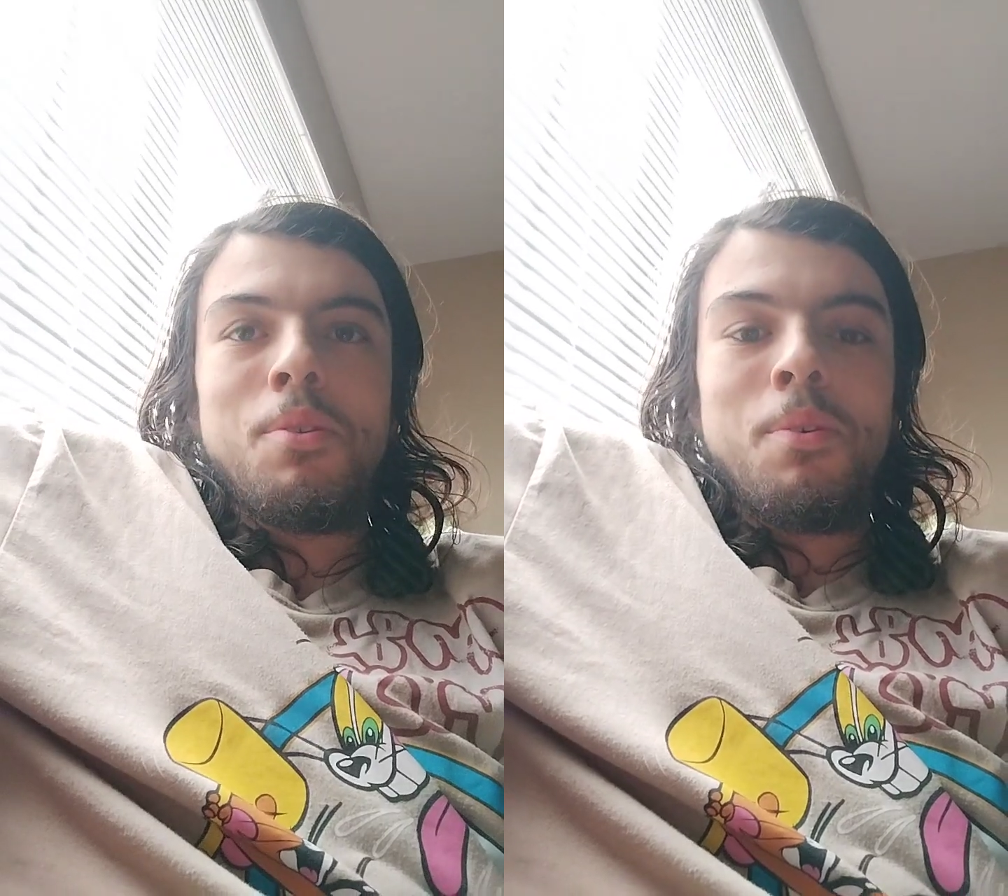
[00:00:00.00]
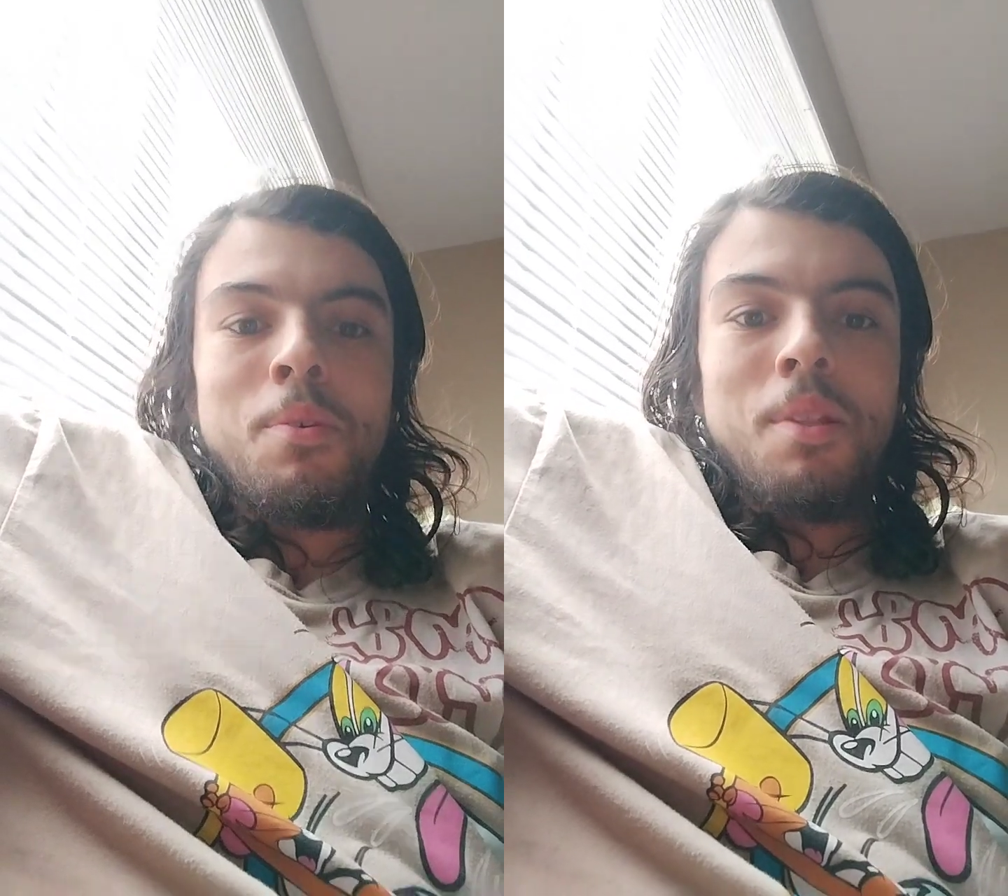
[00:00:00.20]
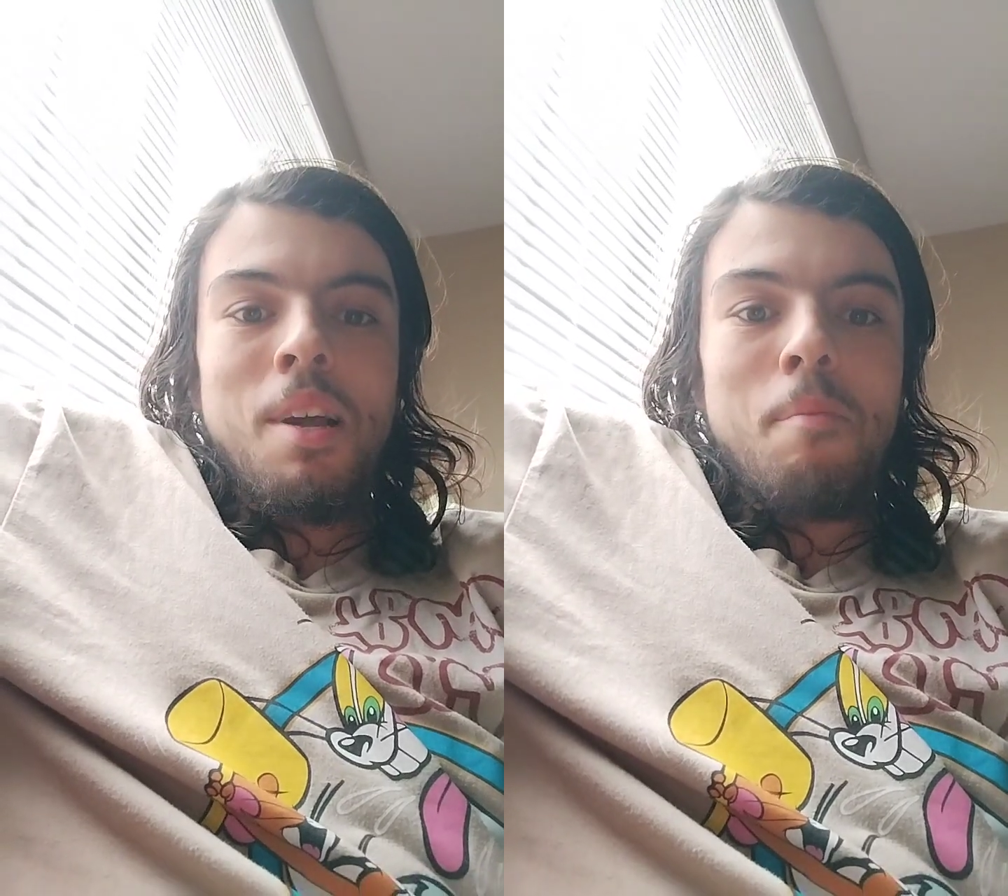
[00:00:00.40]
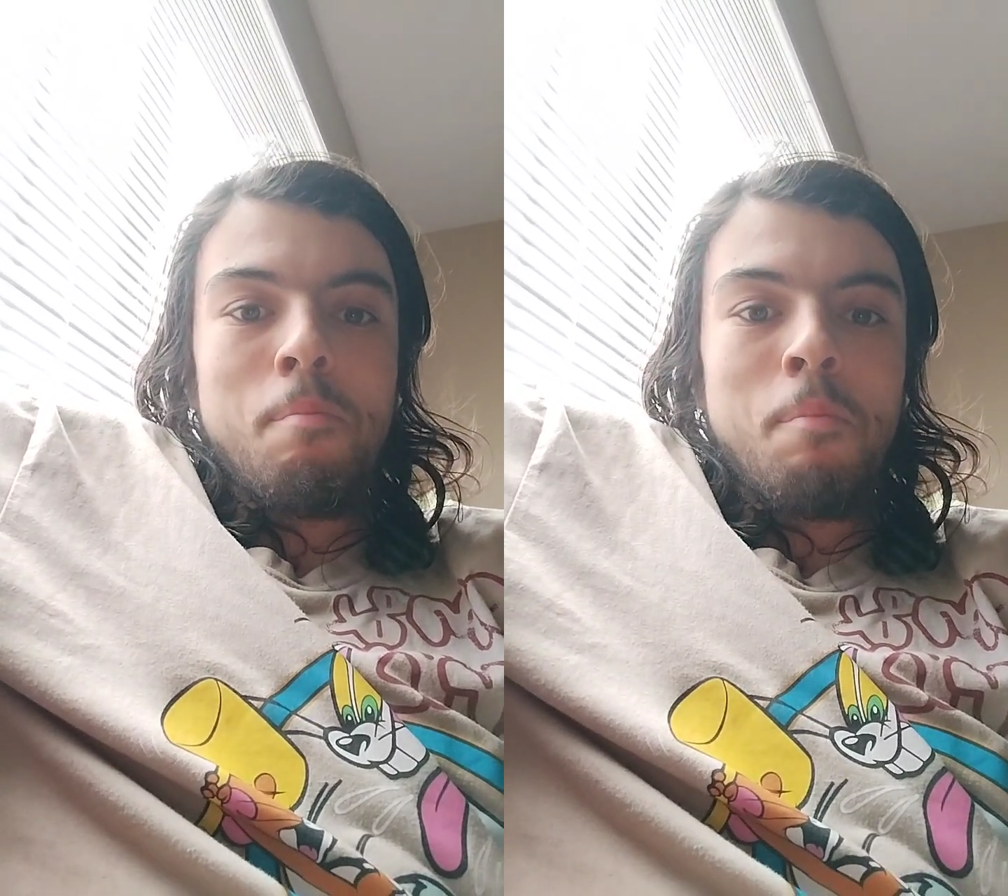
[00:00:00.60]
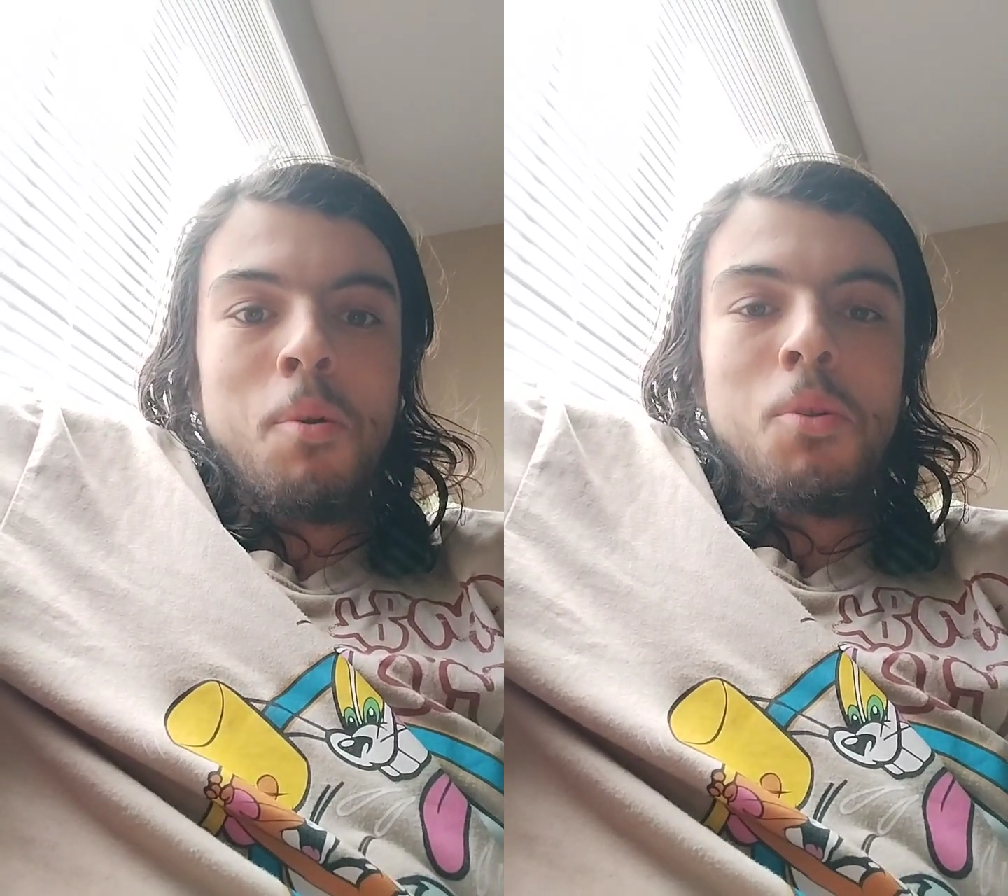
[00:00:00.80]
so
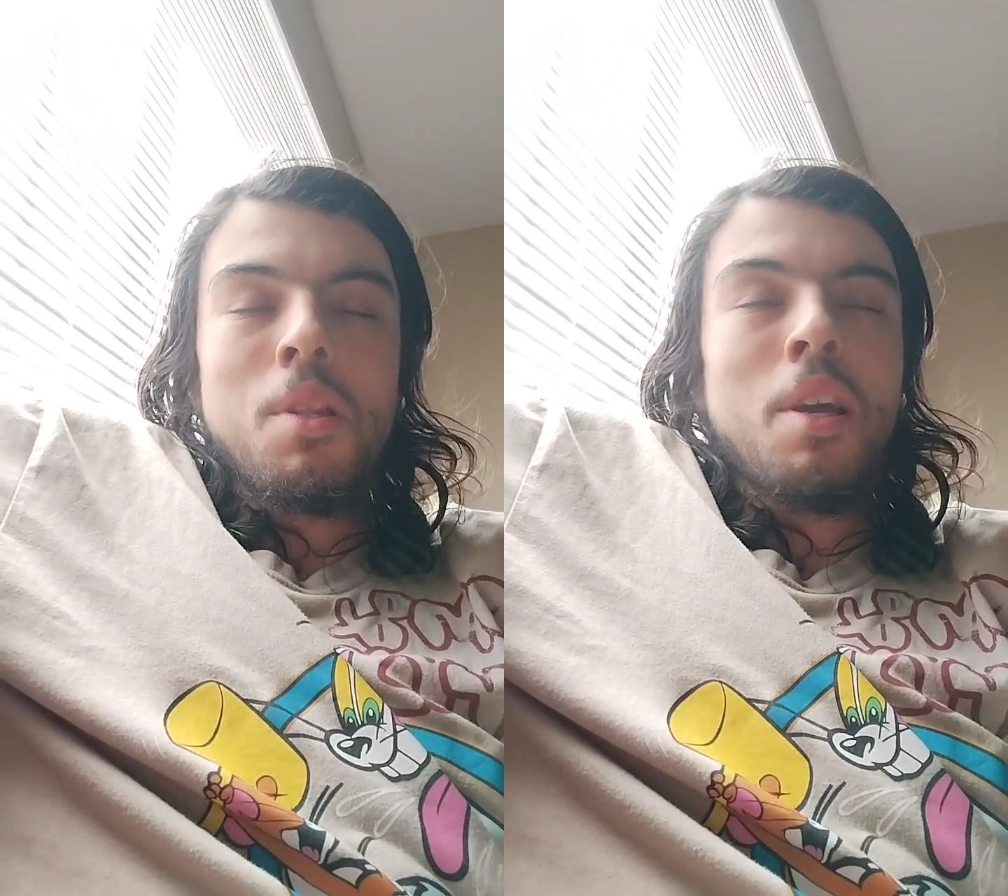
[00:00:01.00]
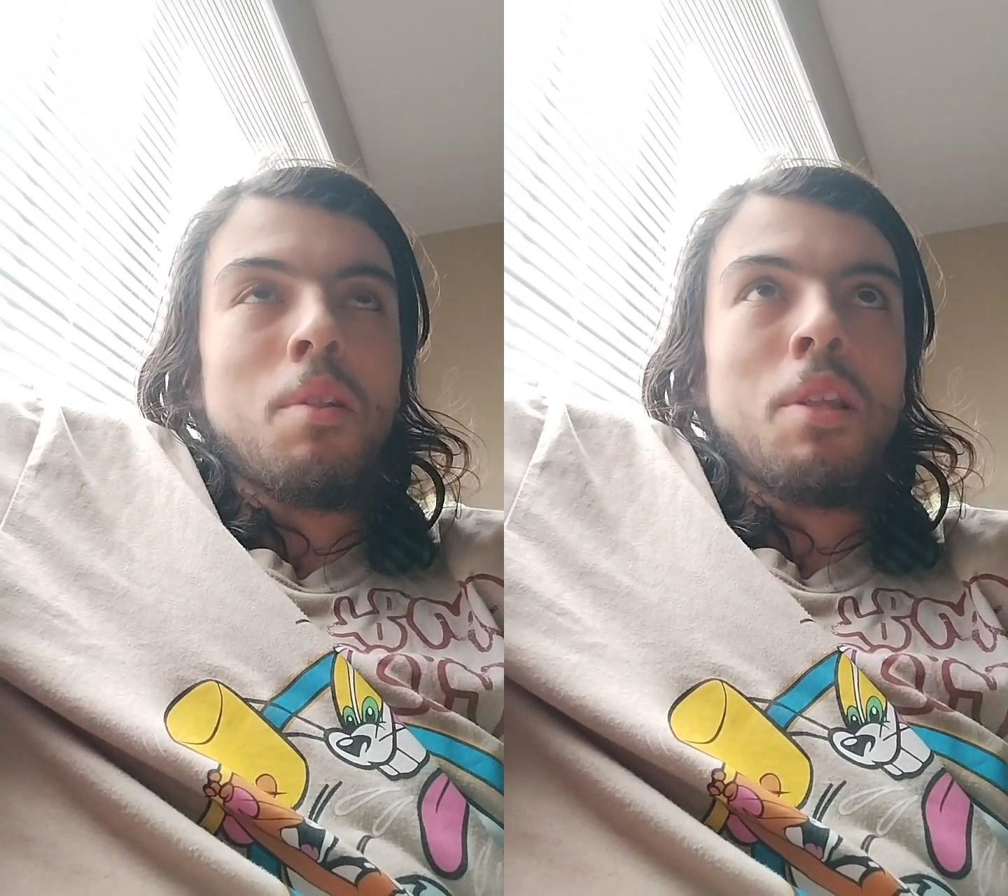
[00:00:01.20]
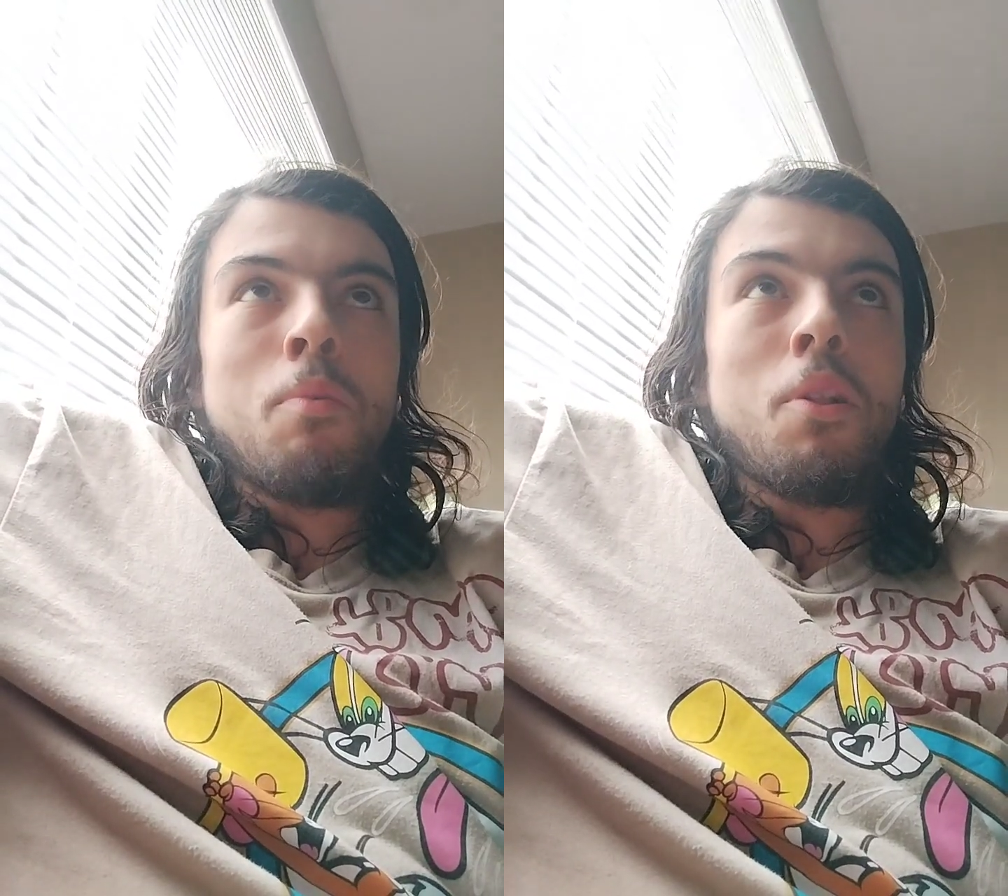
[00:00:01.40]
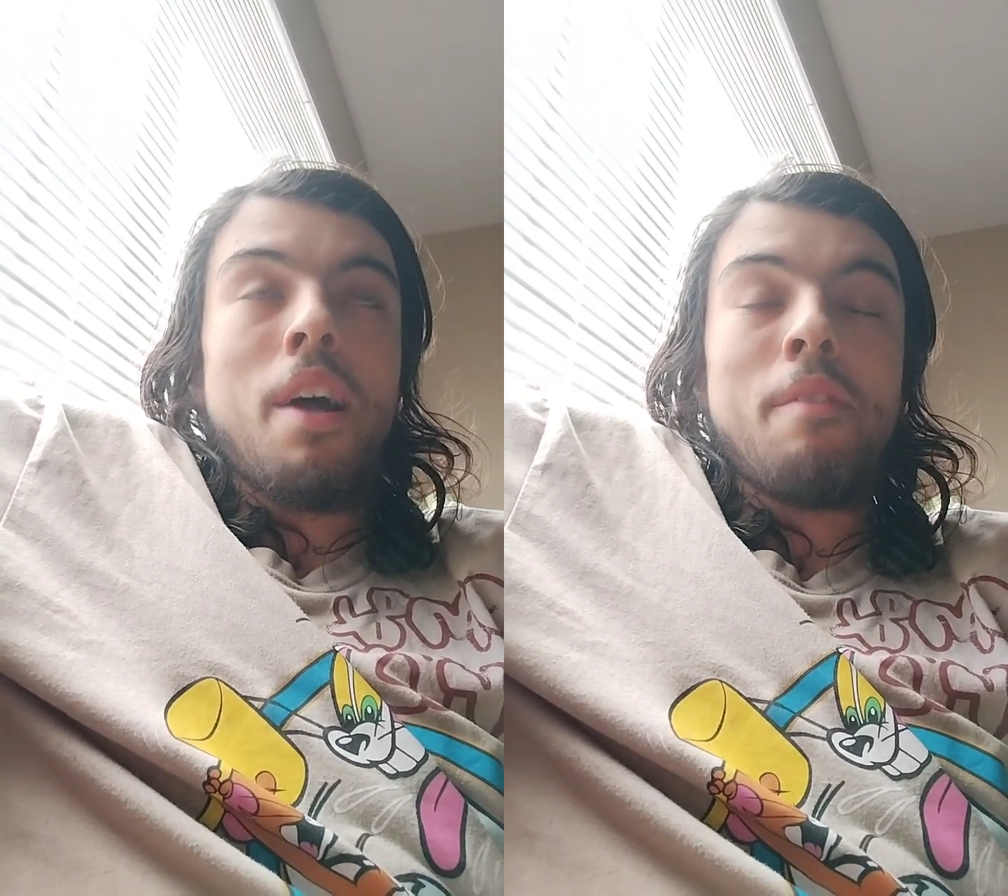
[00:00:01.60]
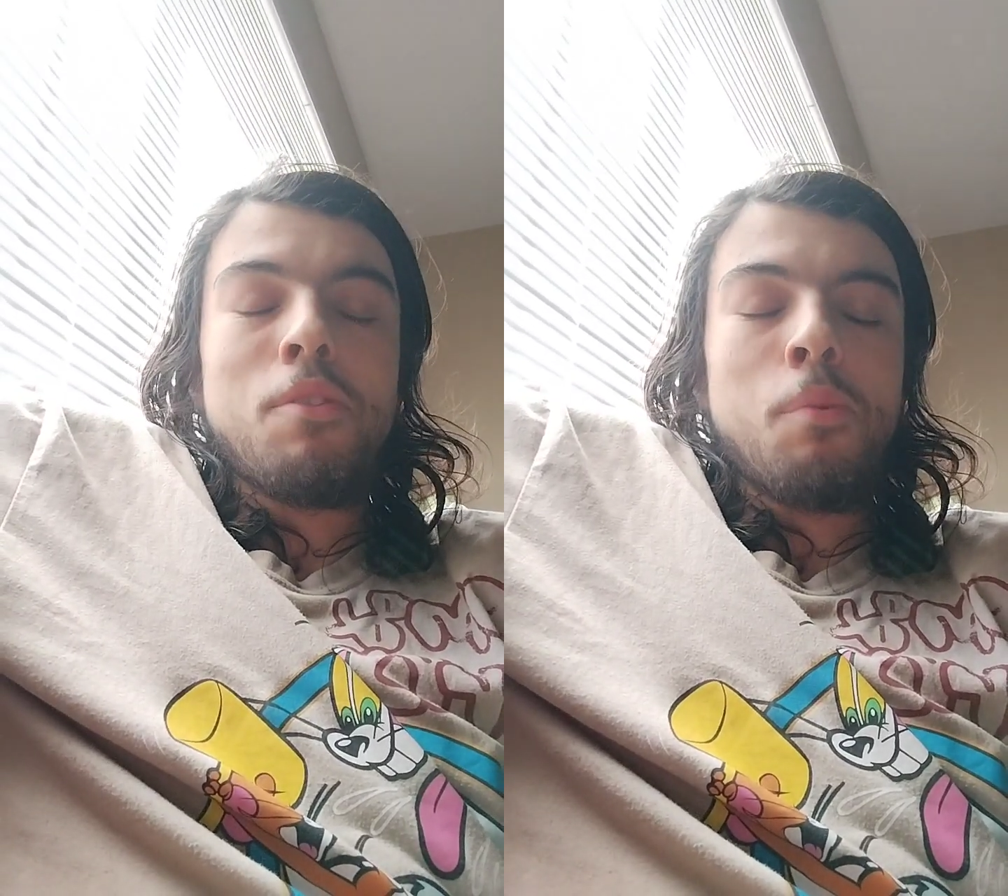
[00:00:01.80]
that most likely will have